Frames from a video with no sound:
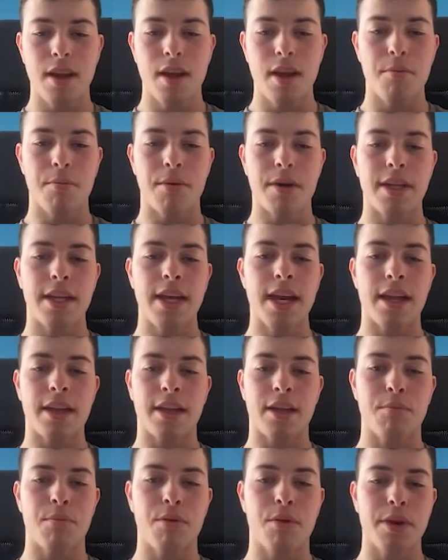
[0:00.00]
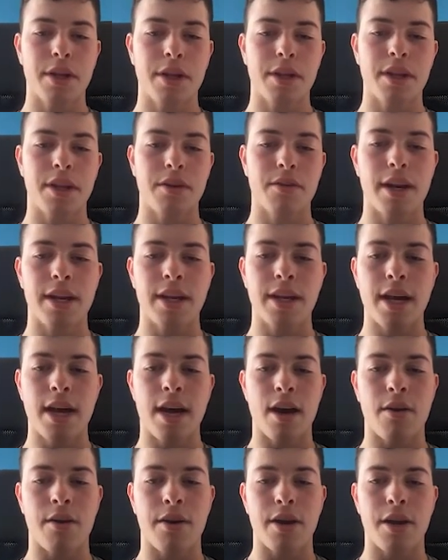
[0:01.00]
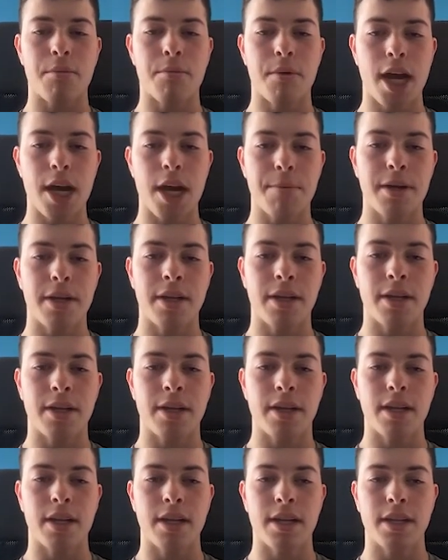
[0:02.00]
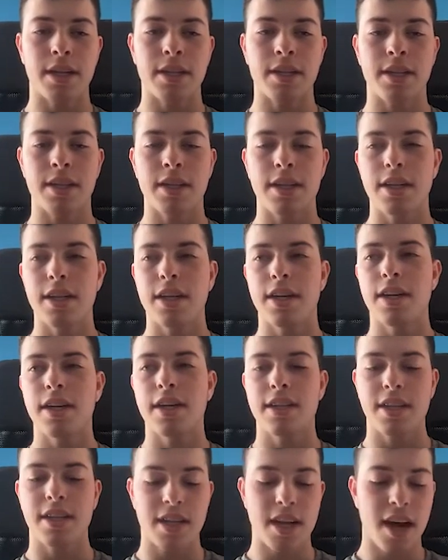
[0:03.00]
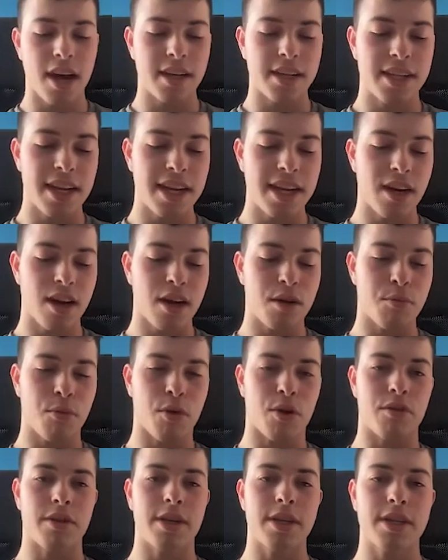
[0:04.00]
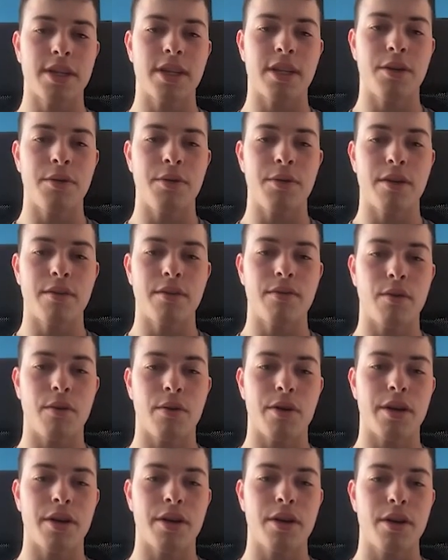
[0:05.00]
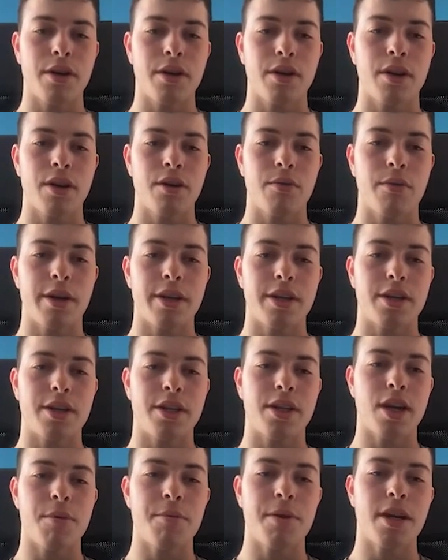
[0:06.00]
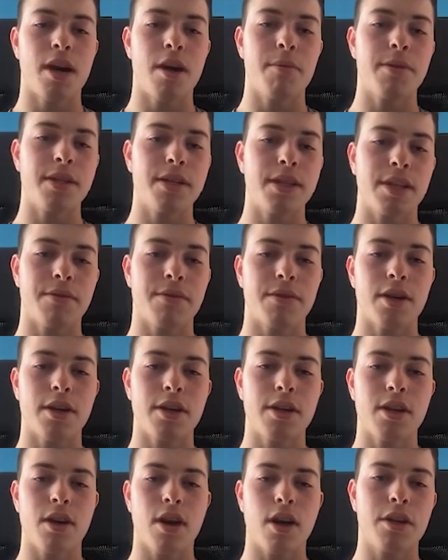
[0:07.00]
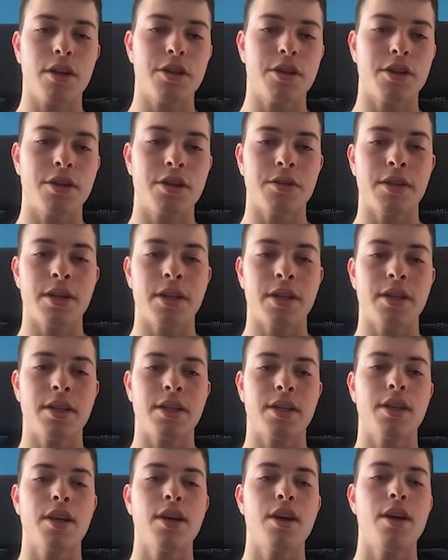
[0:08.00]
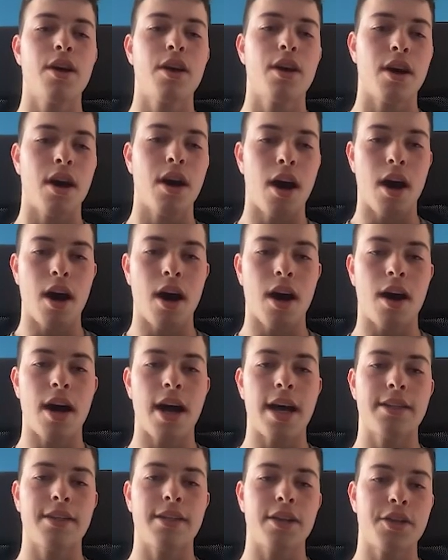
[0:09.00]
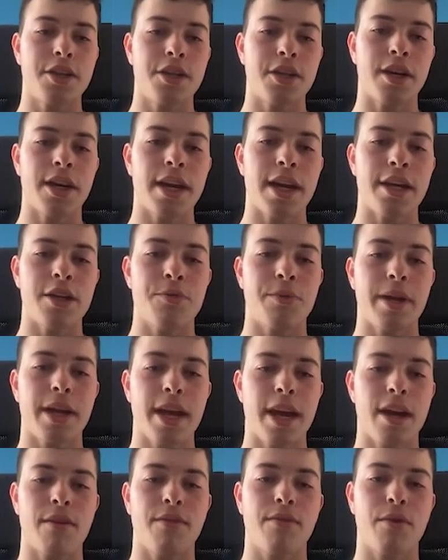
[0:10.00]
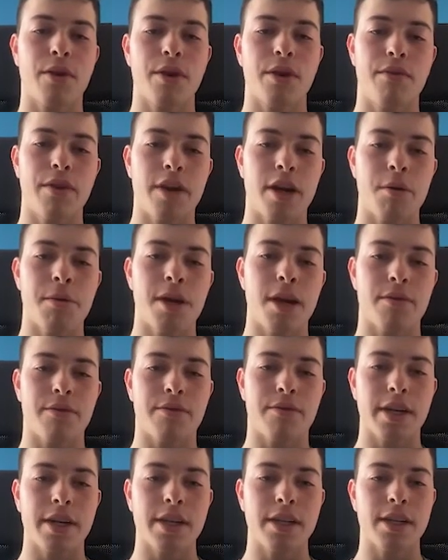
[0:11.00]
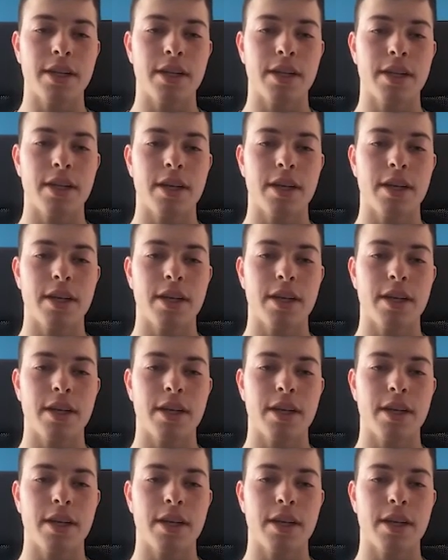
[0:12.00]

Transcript: But yeah, the important thing right now, in my opinion, is to not take on more risk than you can afford, which, I mean, obviously for us college students, at such a young age, we can afford a fair amount of risk.